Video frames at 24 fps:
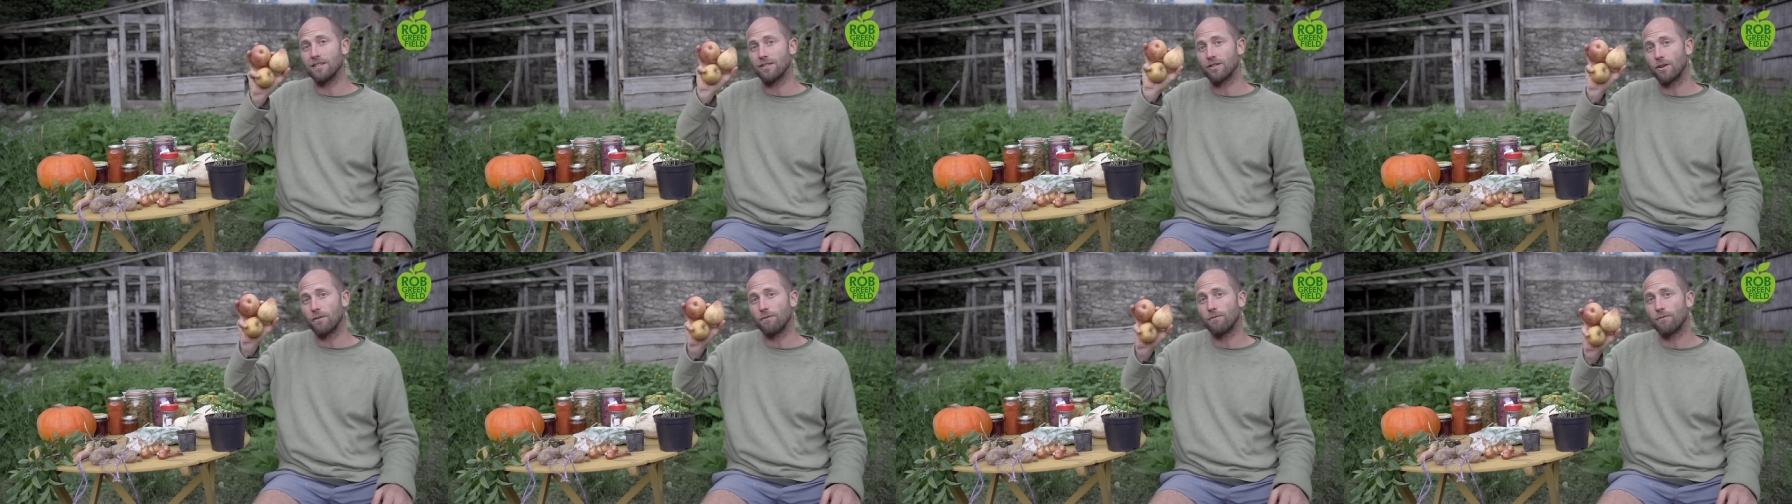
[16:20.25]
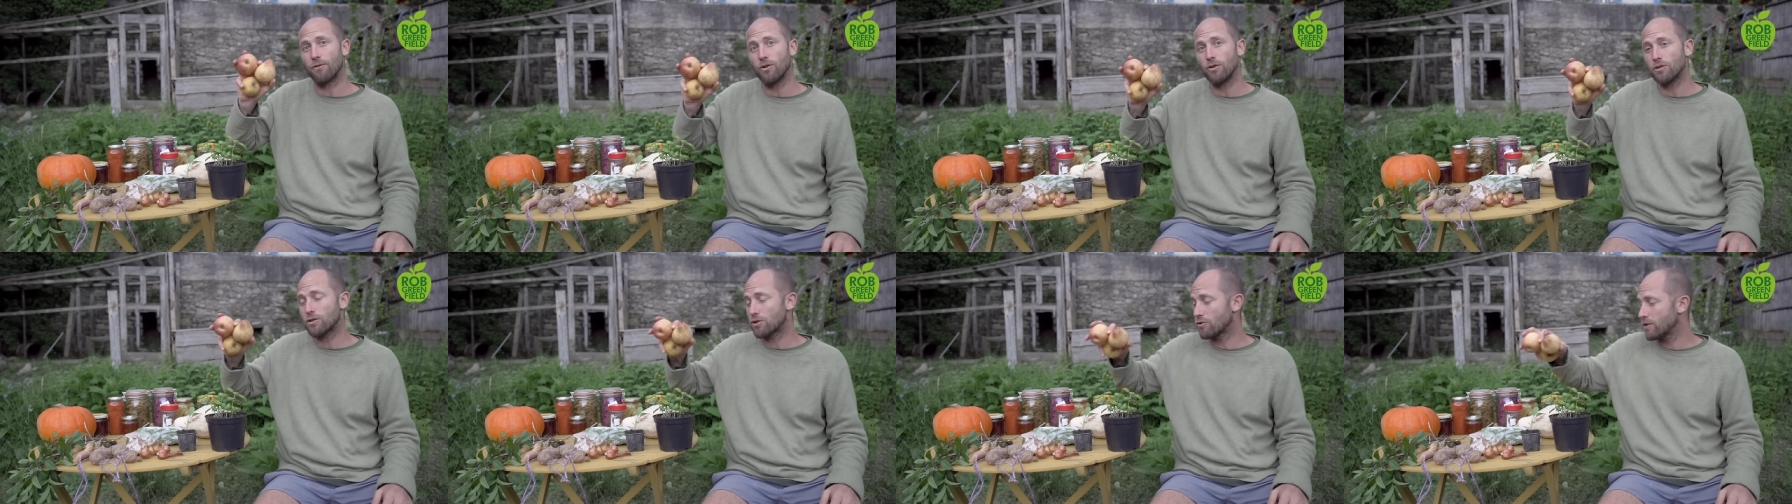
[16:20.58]
So,
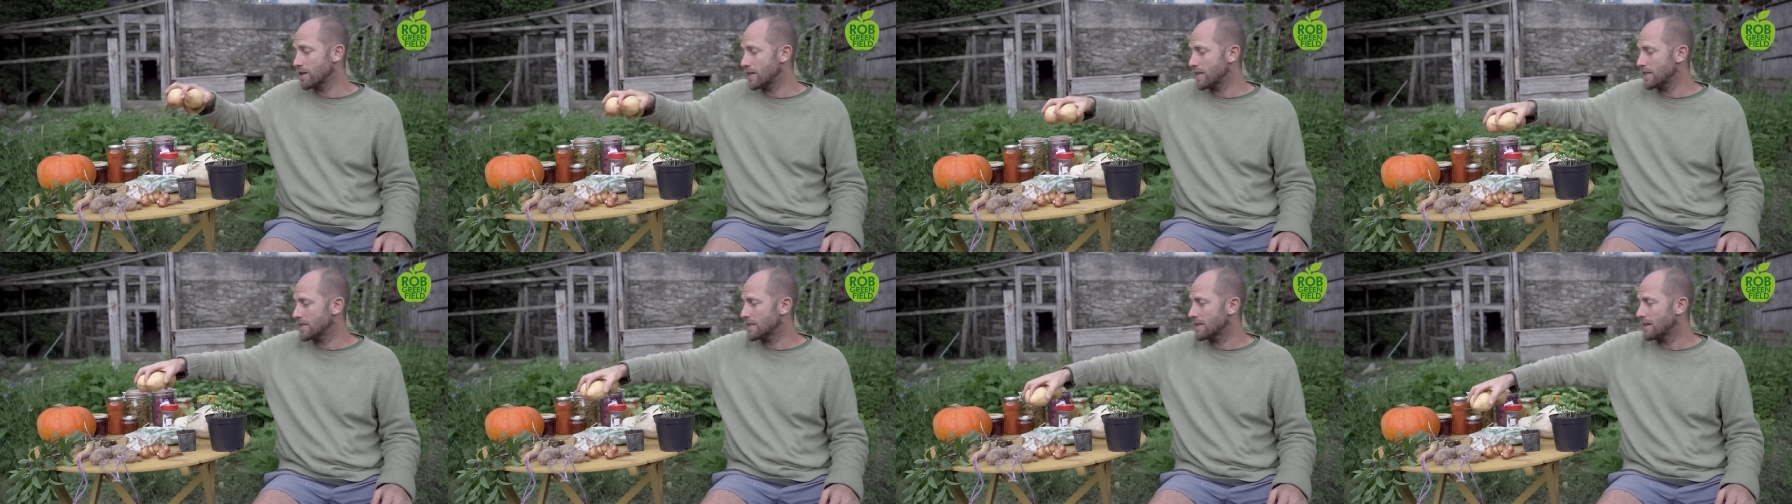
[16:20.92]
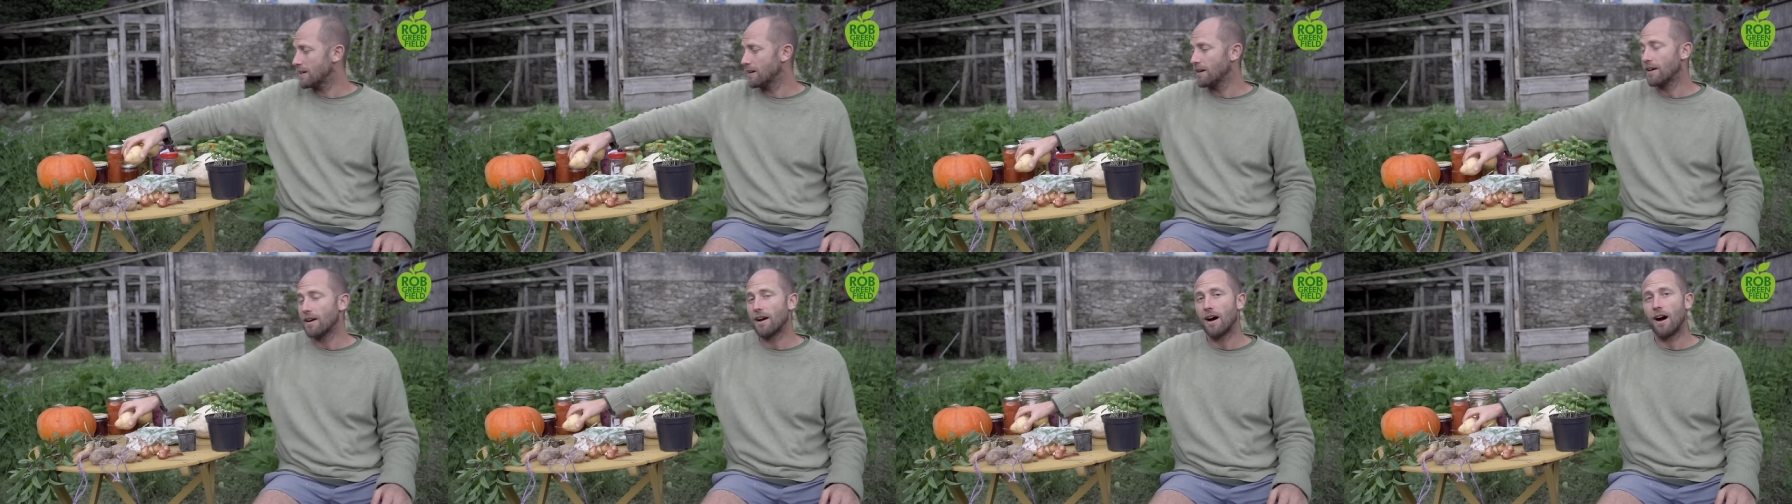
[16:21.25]
fruit trees
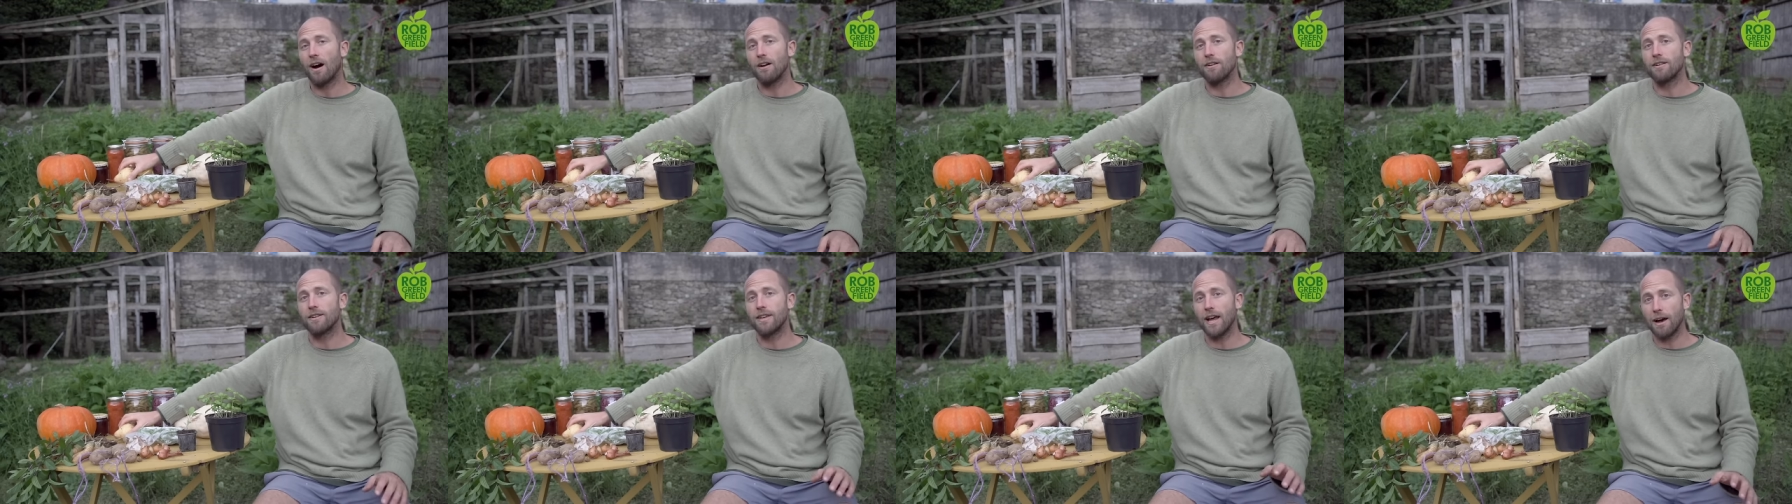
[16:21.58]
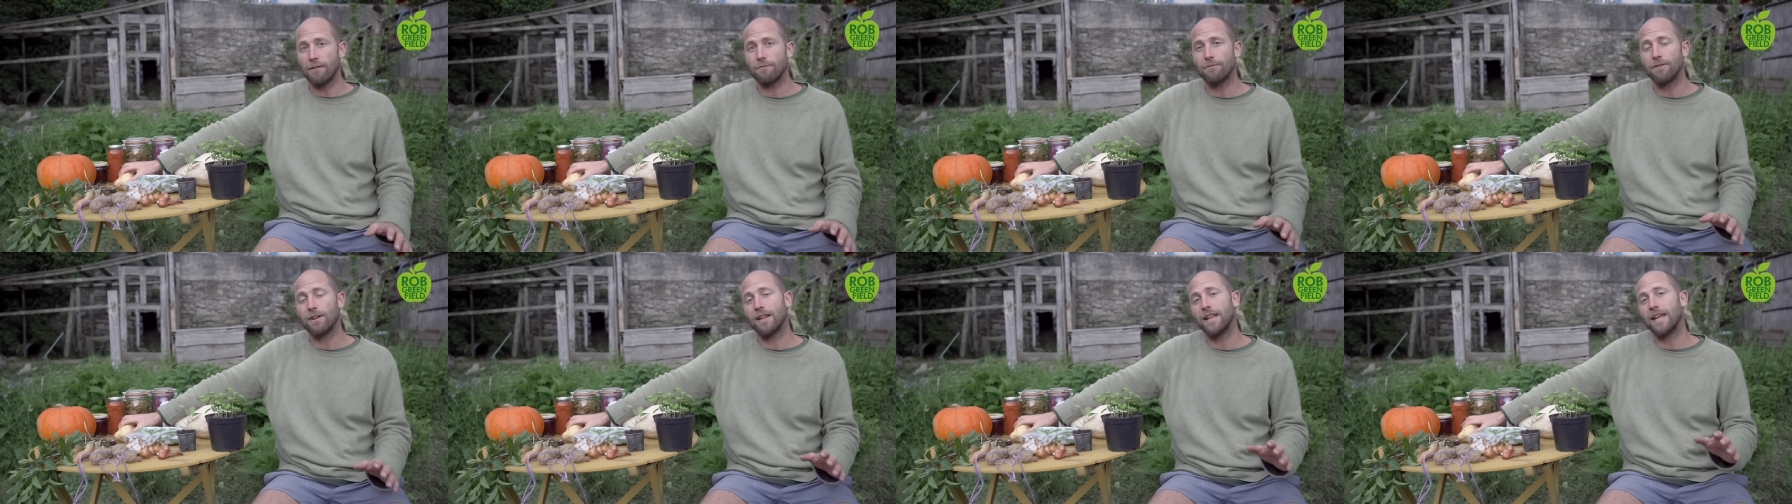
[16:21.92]
are
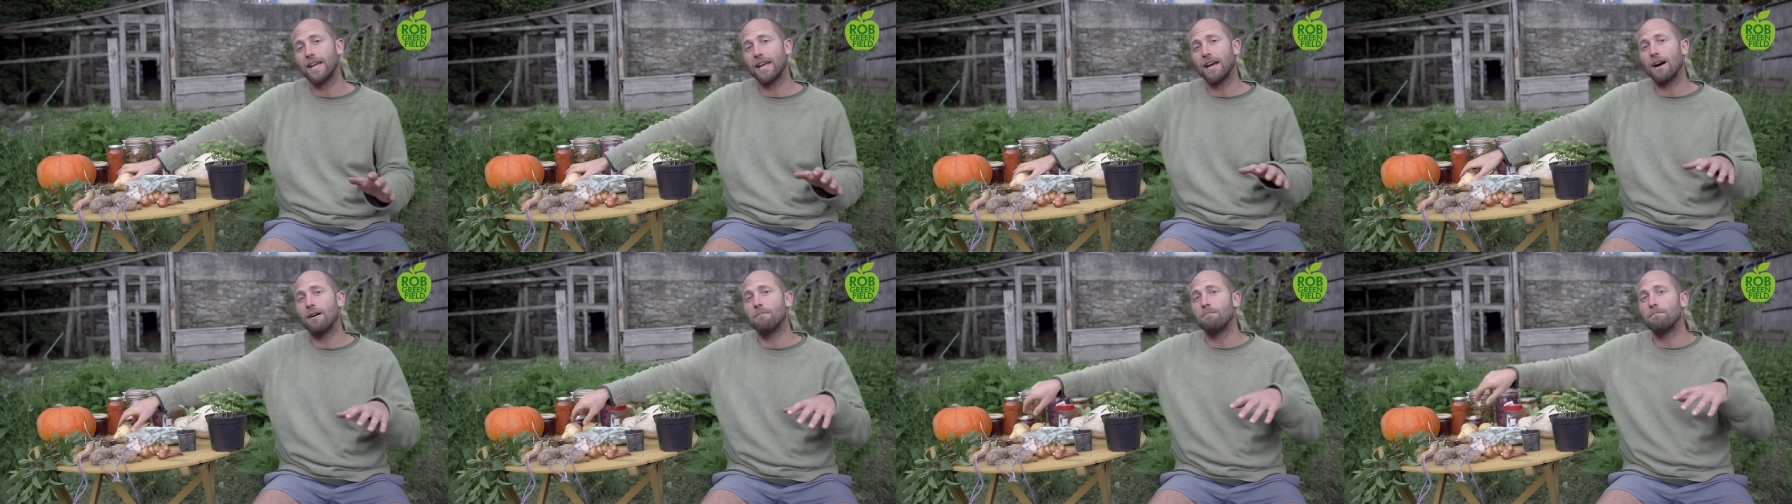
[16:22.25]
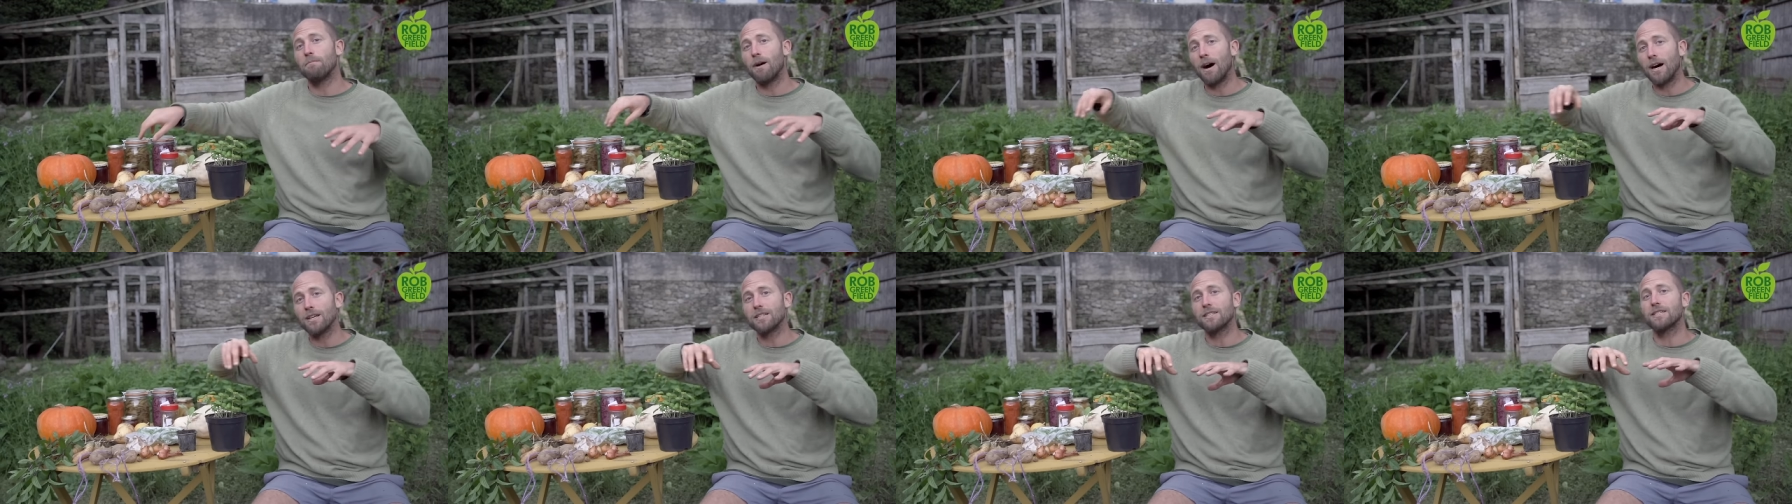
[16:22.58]
definitely a
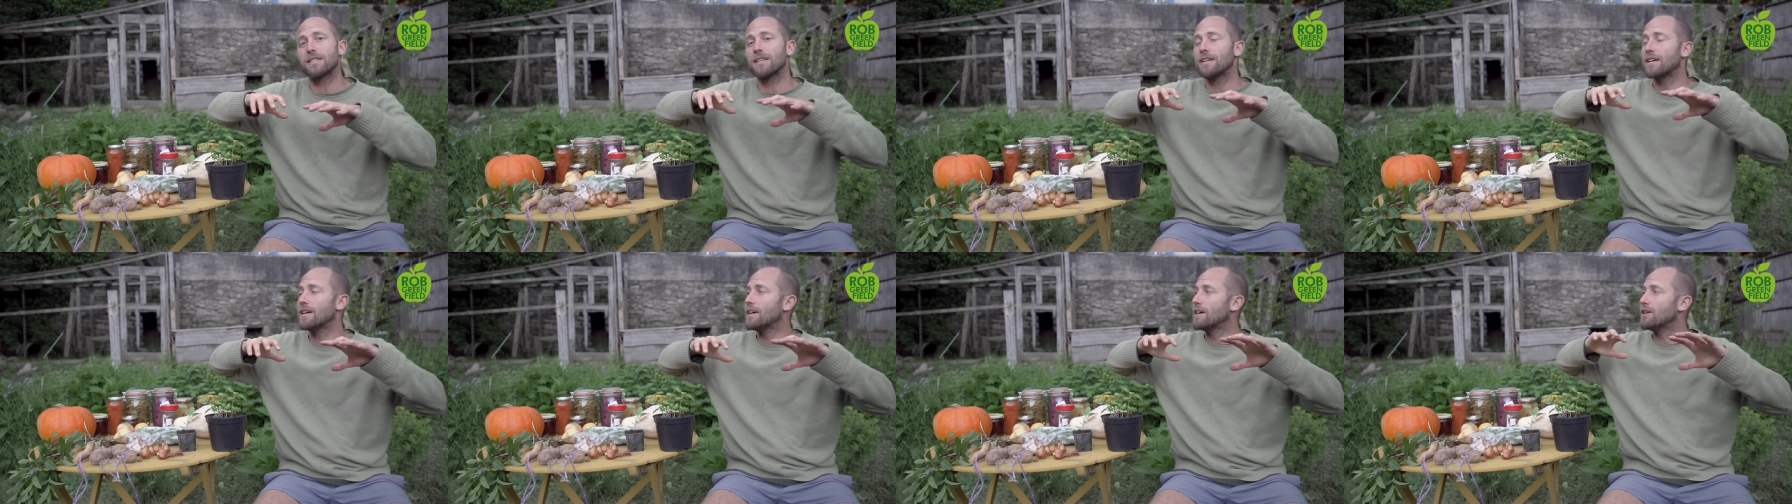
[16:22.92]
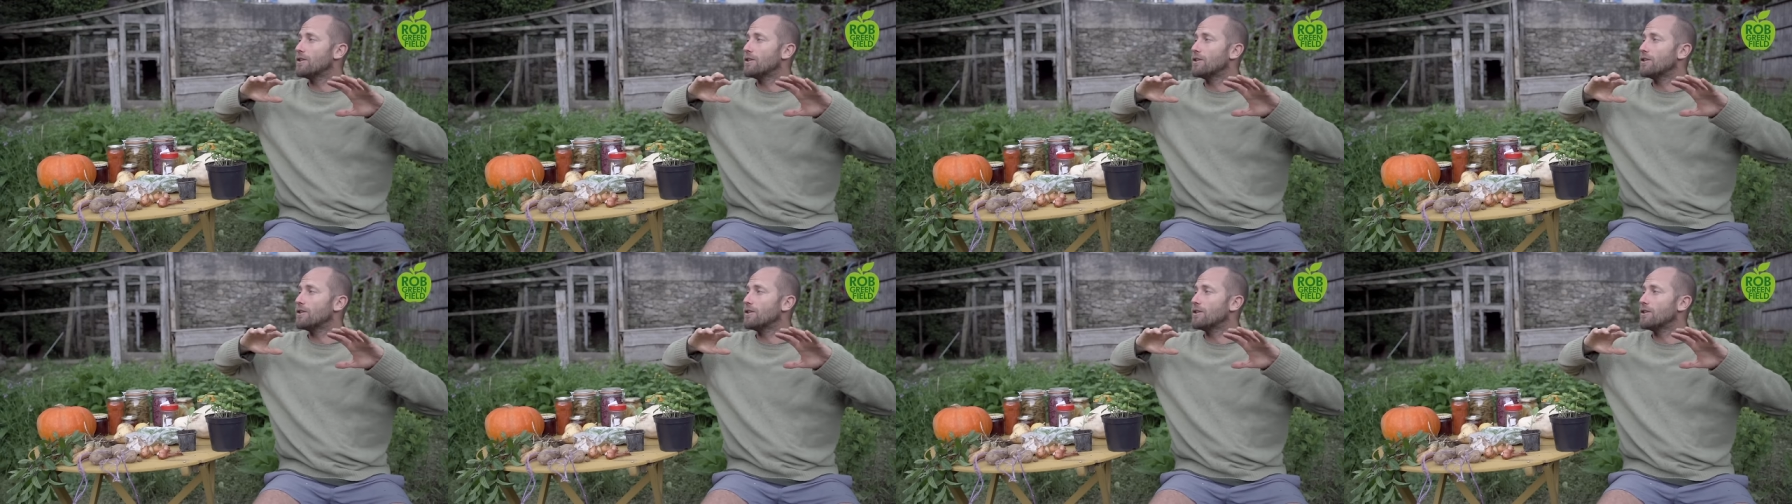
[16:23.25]
must.